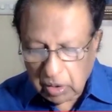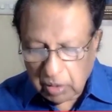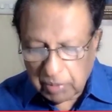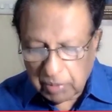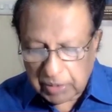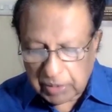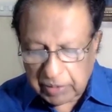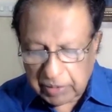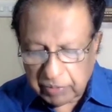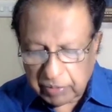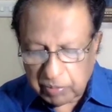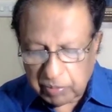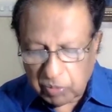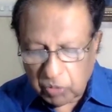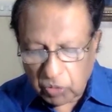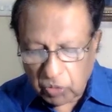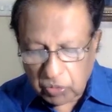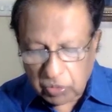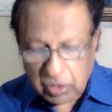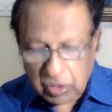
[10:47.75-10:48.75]
But even
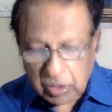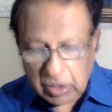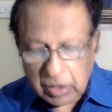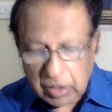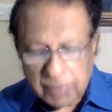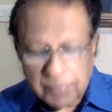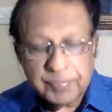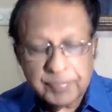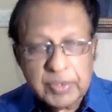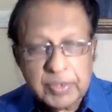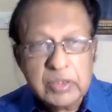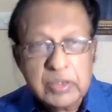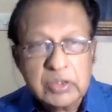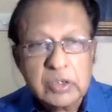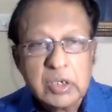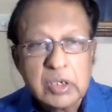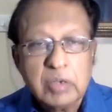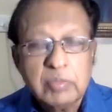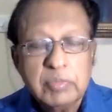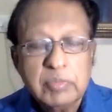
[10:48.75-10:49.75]
more um,
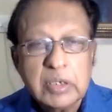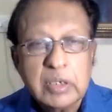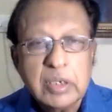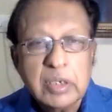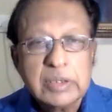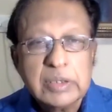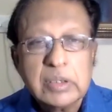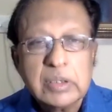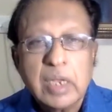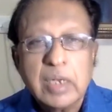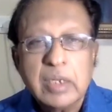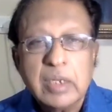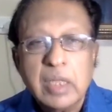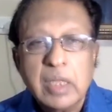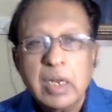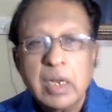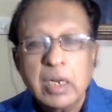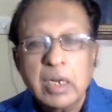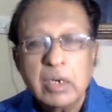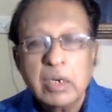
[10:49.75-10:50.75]
disturbing is that
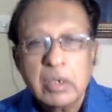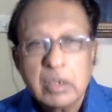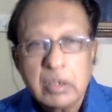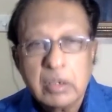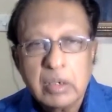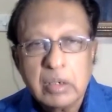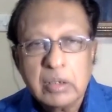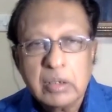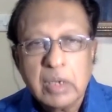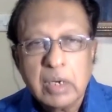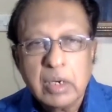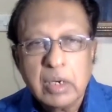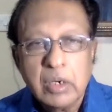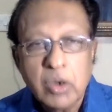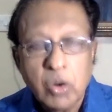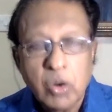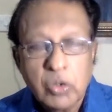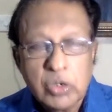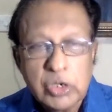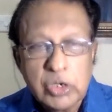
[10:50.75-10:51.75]
there are, there are
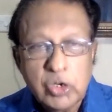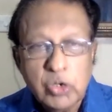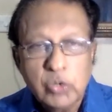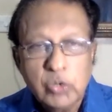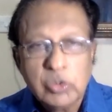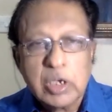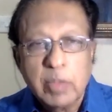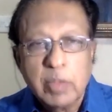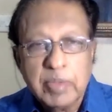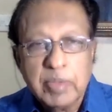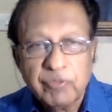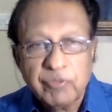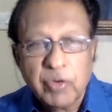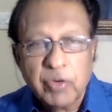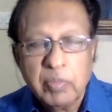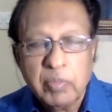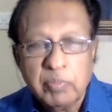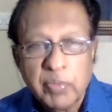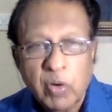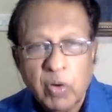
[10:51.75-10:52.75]
no news coming
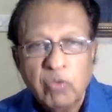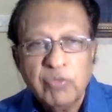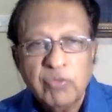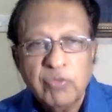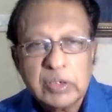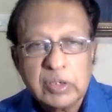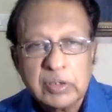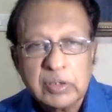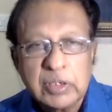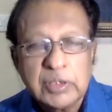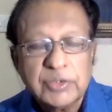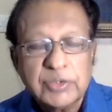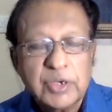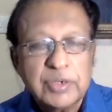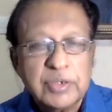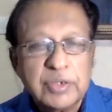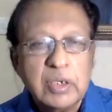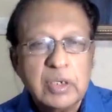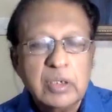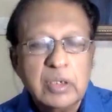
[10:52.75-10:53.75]
from provinces,
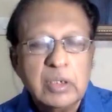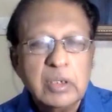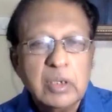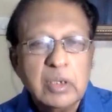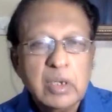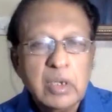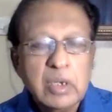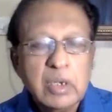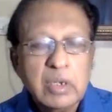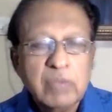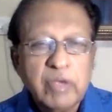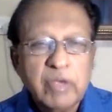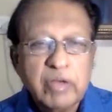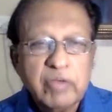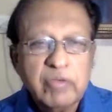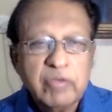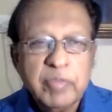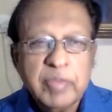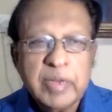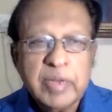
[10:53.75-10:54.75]
etc.,
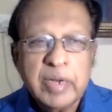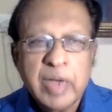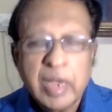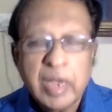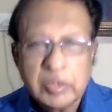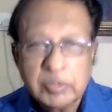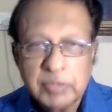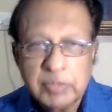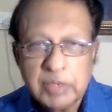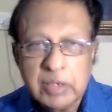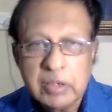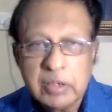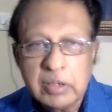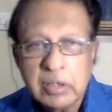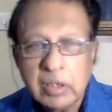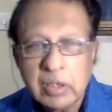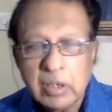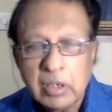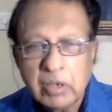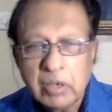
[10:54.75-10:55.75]
where women has been
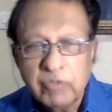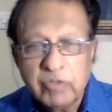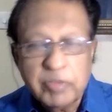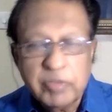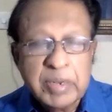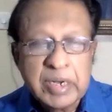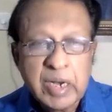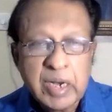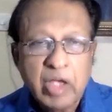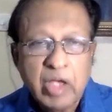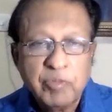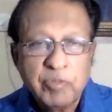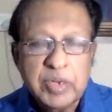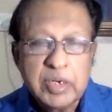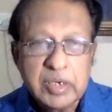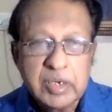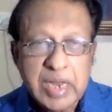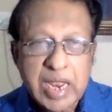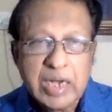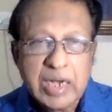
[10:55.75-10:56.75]
women have
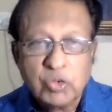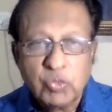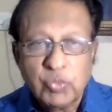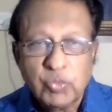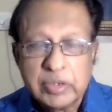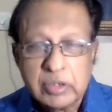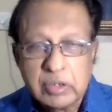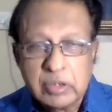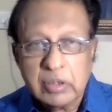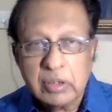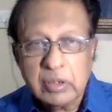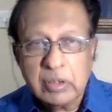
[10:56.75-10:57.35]
been dealt with